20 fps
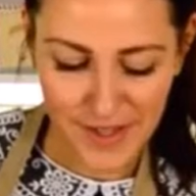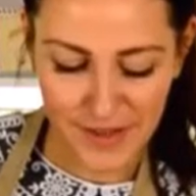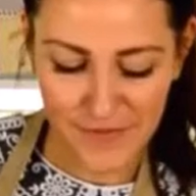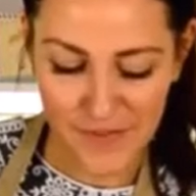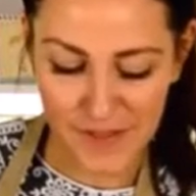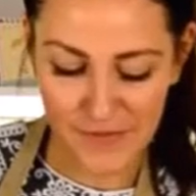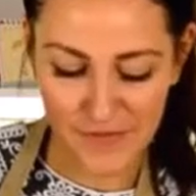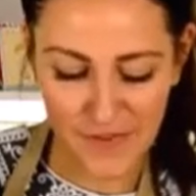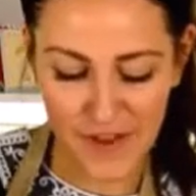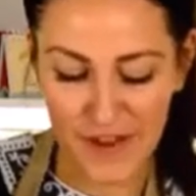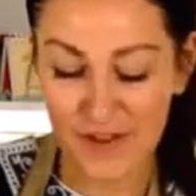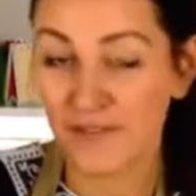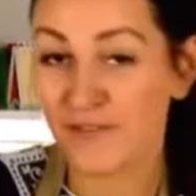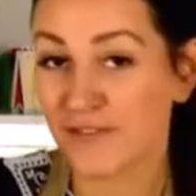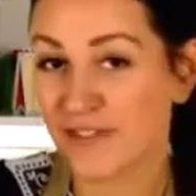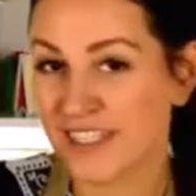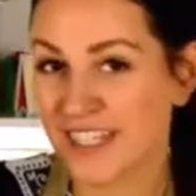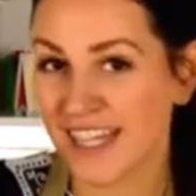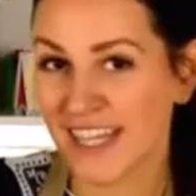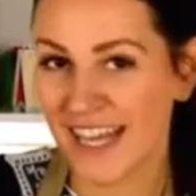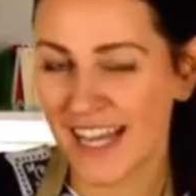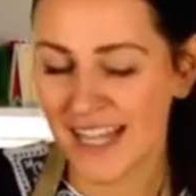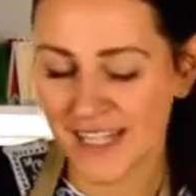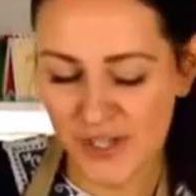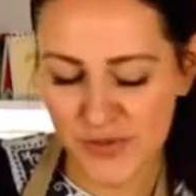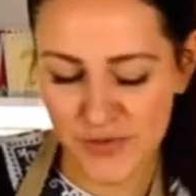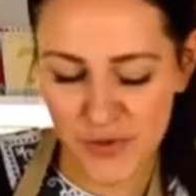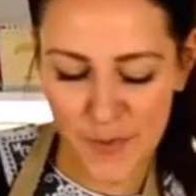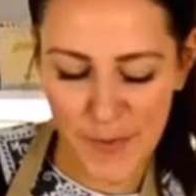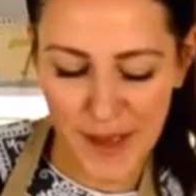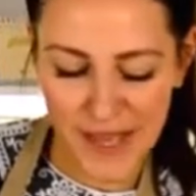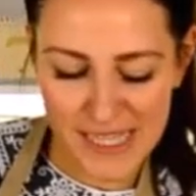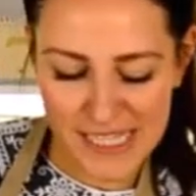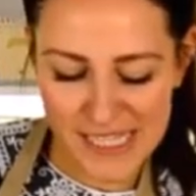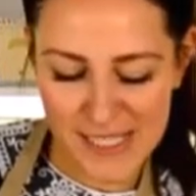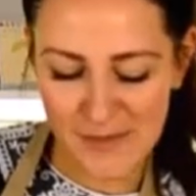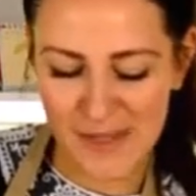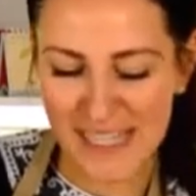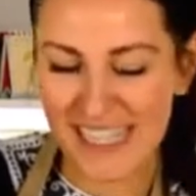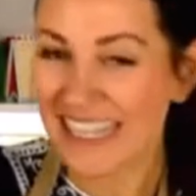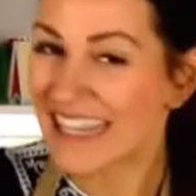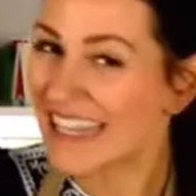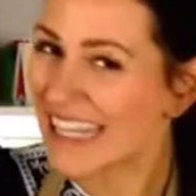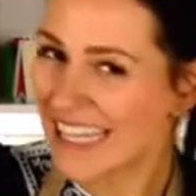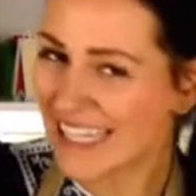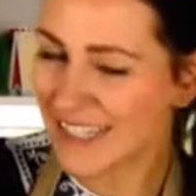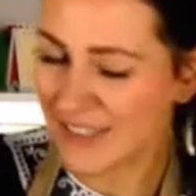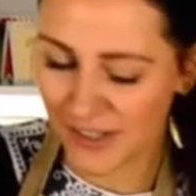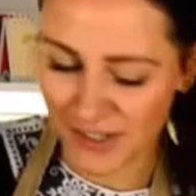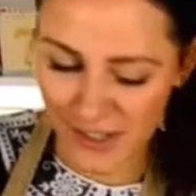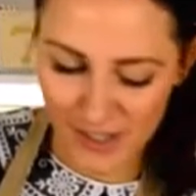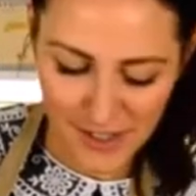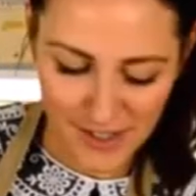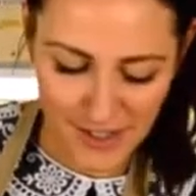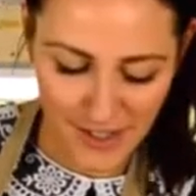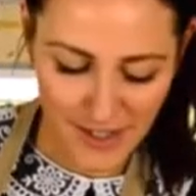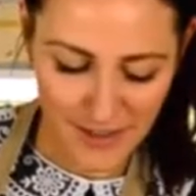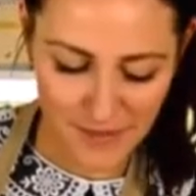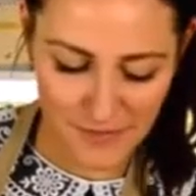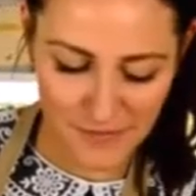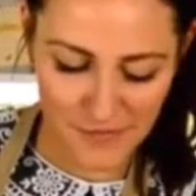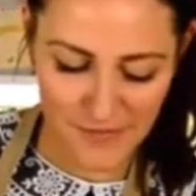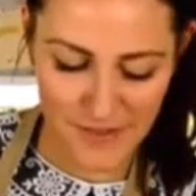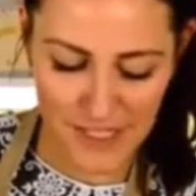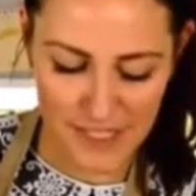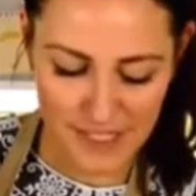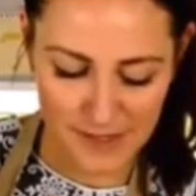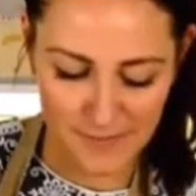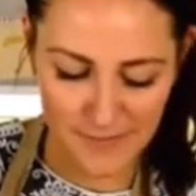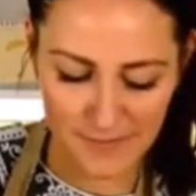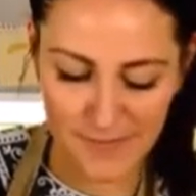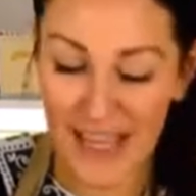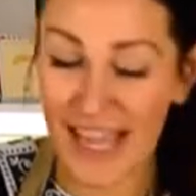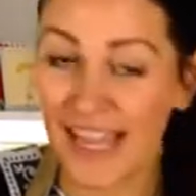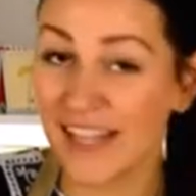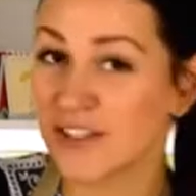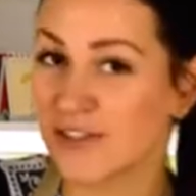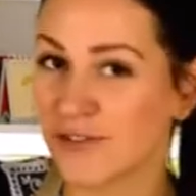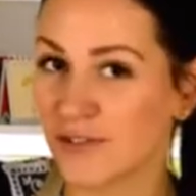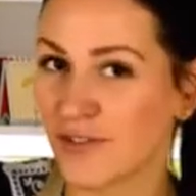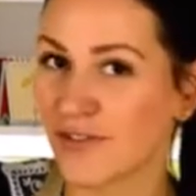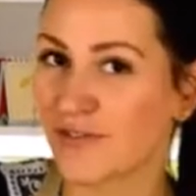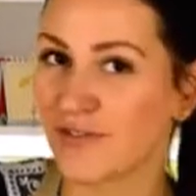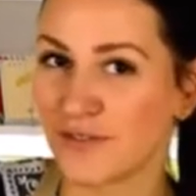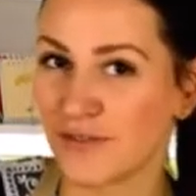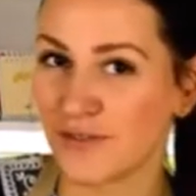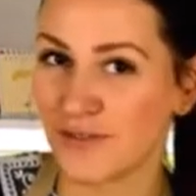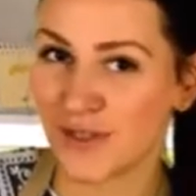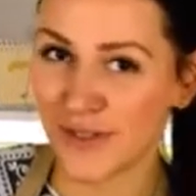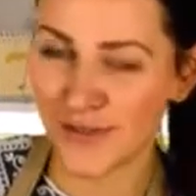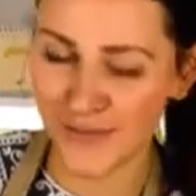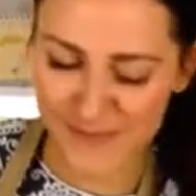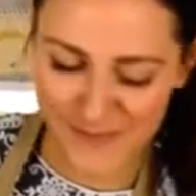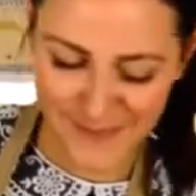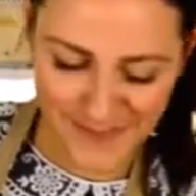Of the Frankfurter Kranz reminds me a little of angel's food.